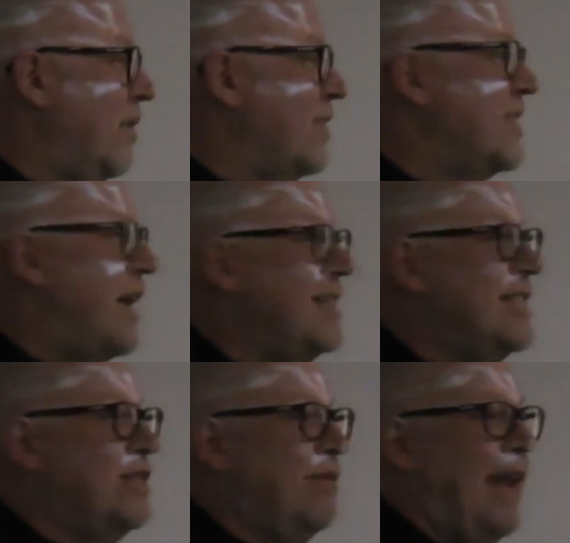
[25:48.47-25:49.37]
started
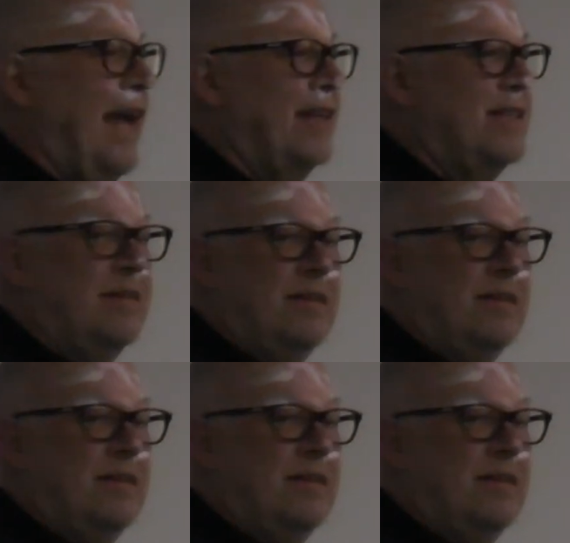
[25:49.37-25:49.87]
to elect